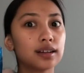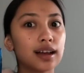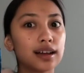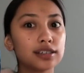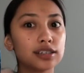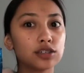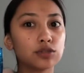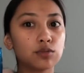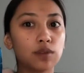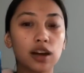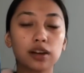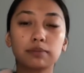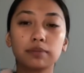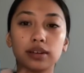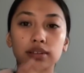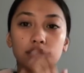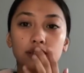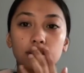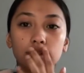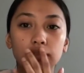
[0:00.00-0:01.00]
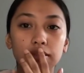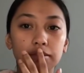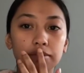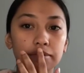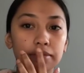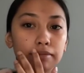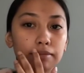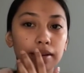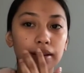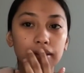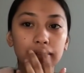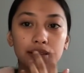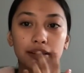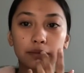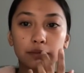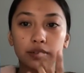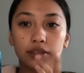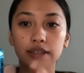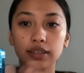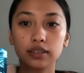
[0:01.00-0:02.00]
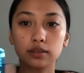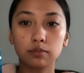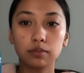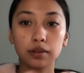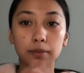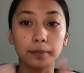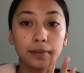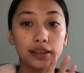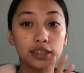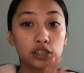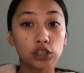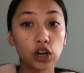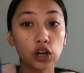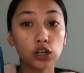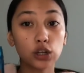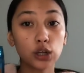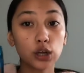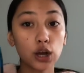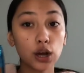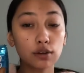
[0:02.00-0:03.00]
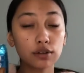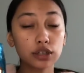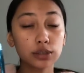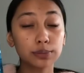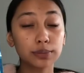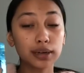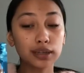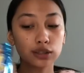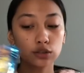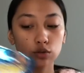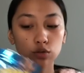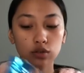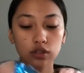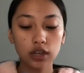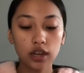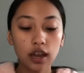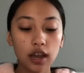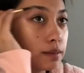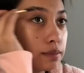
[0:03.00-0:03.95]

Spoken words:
I just wrapped myself in my lid with this, but my chocolate covered pretzels.